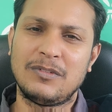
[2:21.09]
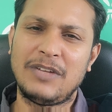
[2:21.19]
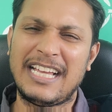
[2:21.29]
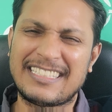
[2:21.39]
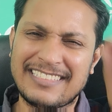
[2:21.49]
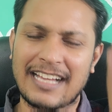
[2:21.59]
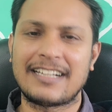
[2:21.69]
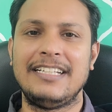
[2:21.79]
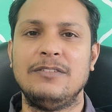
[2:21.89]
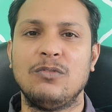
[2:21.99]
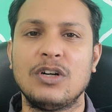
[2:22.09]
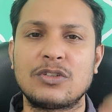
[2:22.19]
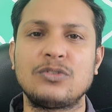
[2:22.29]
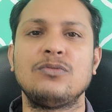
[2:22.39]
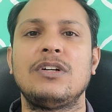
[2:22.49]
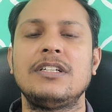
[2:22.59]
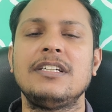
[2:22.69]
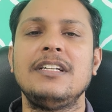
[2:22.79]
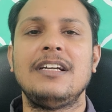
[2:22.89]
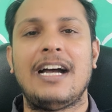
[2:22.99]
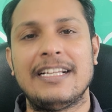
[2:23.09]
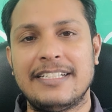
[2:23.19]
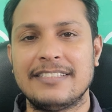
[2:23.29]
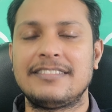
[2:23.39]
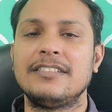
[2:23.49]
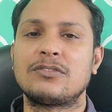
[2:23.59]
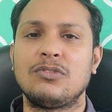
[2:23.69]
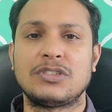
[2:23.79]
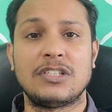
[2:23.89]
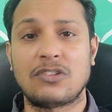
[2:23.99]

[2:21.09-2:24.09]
Exactly, word to word, I guessed this question.